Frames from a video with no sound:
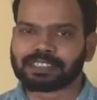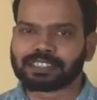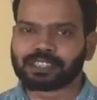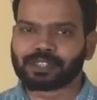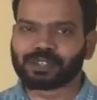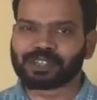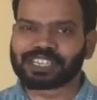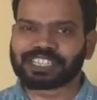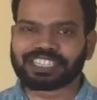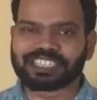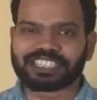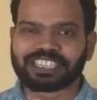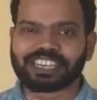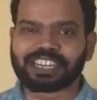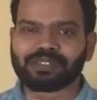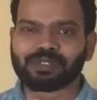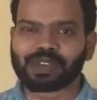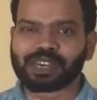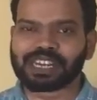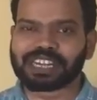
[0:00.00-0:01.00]
You're going to
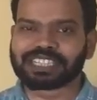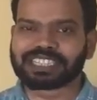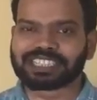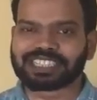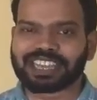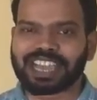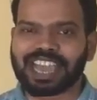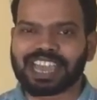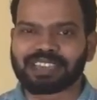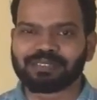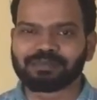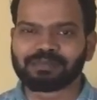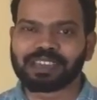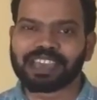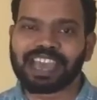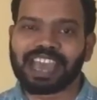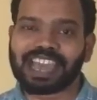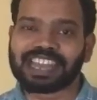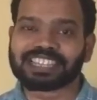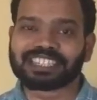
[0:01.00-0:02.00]
study for less time
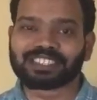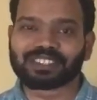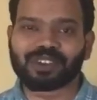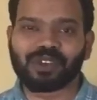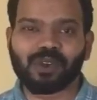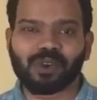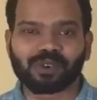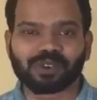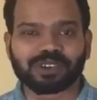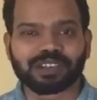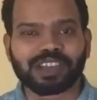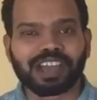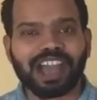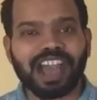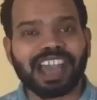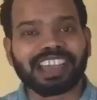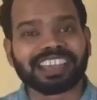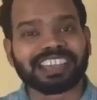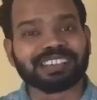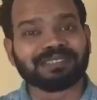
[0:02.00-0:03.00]
and score
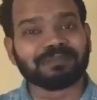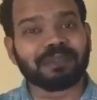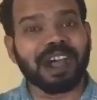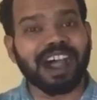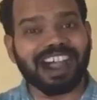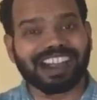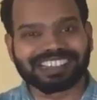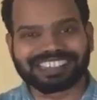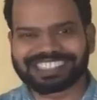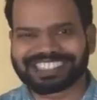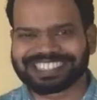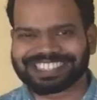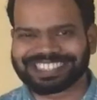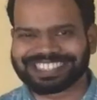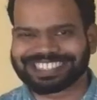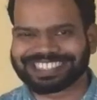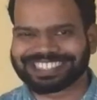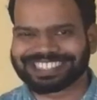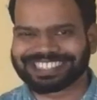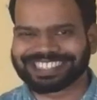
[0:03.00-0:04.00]
higher
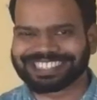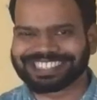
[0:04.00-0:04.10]
marks.